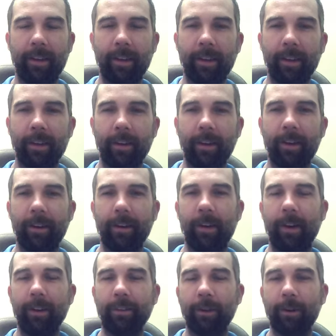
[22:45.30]
Oh,
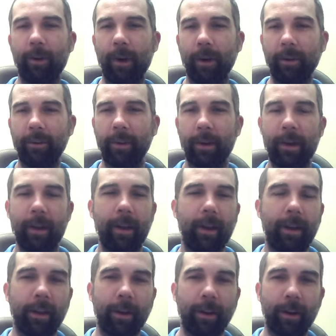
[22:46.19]
consequence.
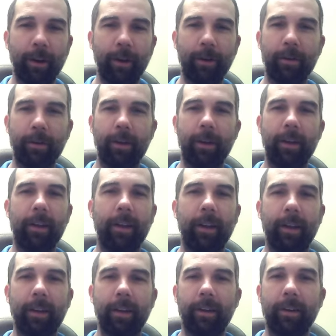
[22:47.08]
You know,
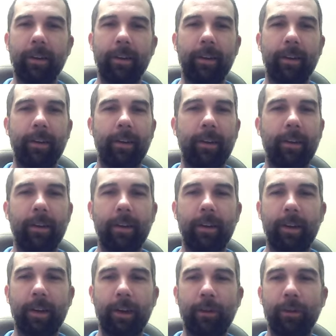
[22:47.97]
uh,
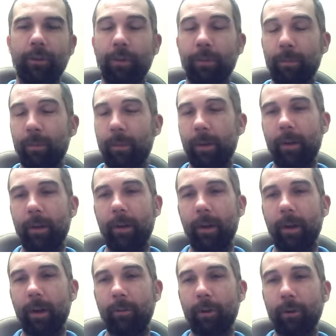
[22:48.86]
he's
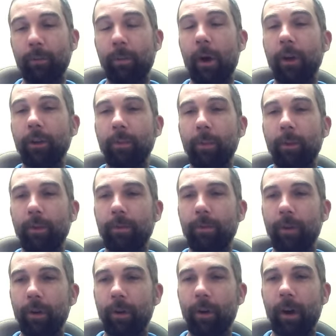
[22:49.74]
uh, responsible
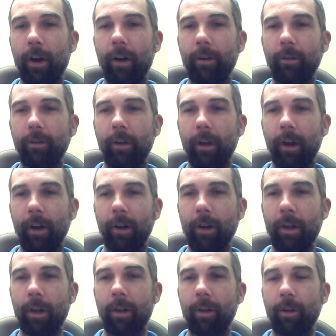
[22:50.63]
for a lot of uh,
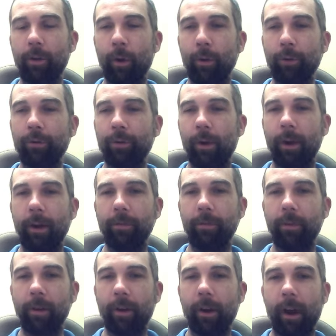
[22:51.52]
ghostwriting
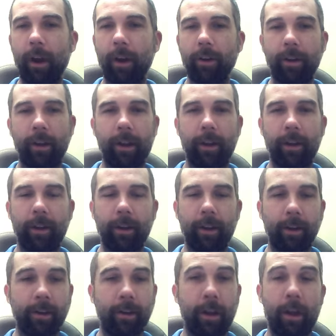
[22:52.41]
for
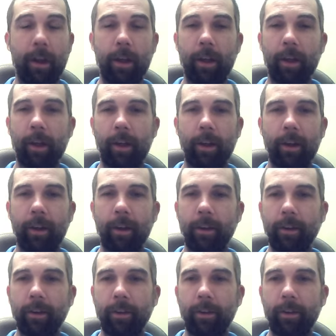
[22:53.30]
Kanye and,
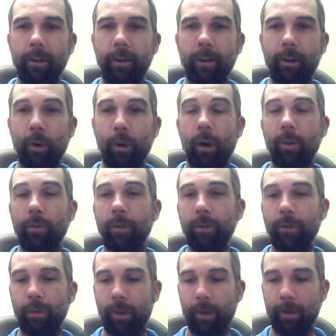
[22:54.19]
uh, you know,
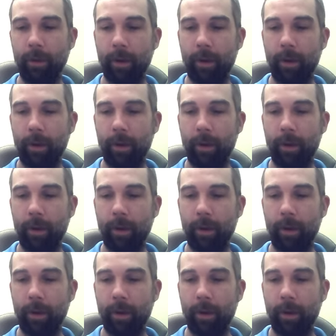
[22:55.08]
obviously